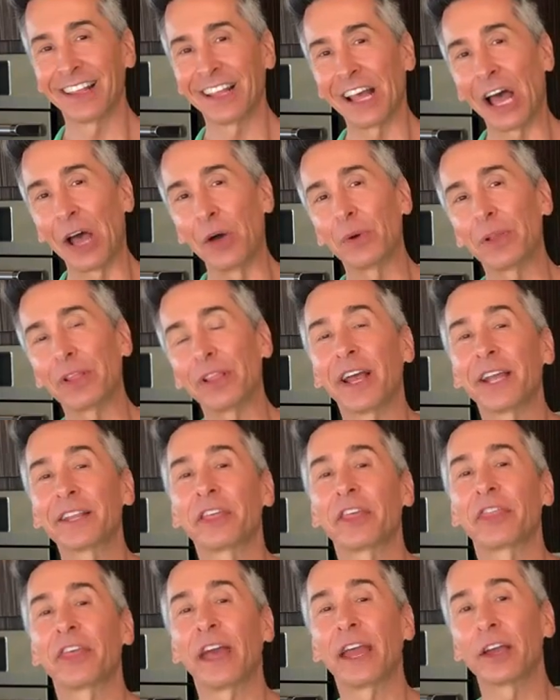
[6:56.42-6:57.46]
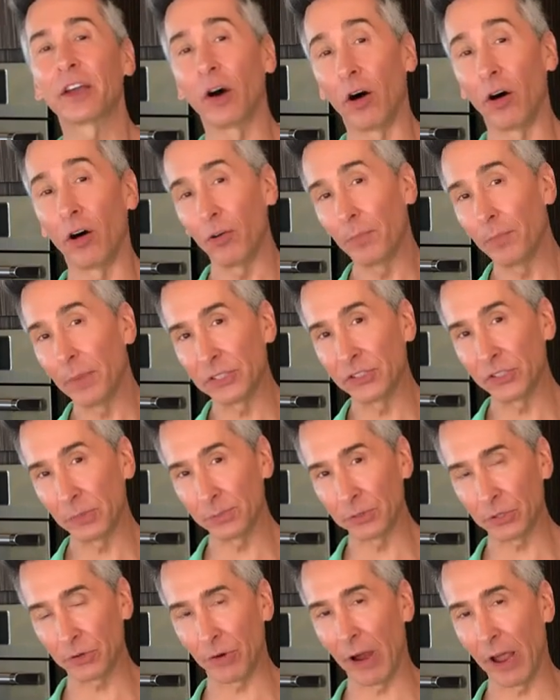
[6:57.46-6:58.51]
I would like to thank all my
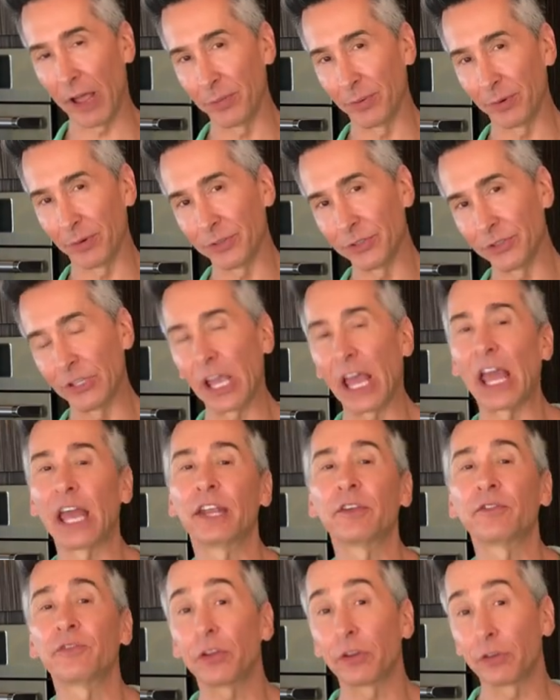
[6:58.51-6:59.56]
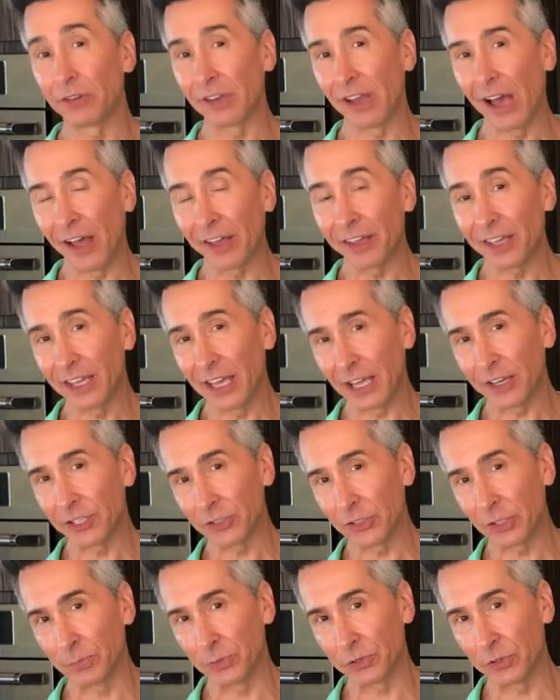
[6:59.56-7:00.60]
subscribers, and if you're not yet a
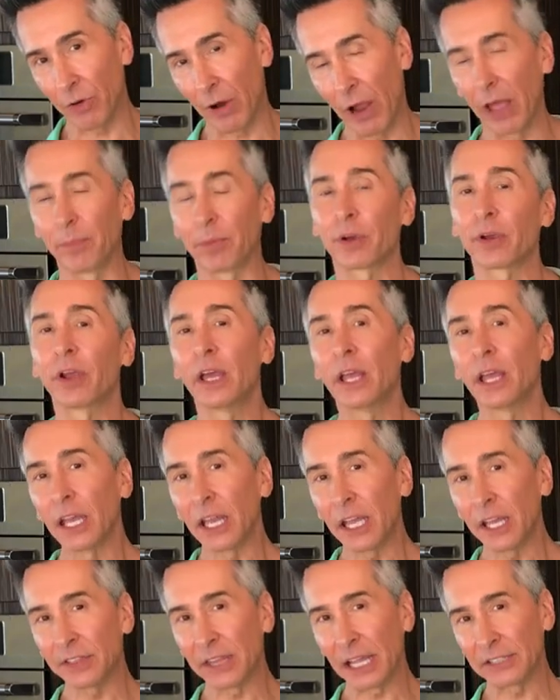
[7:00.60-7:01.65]
subscriber, hit that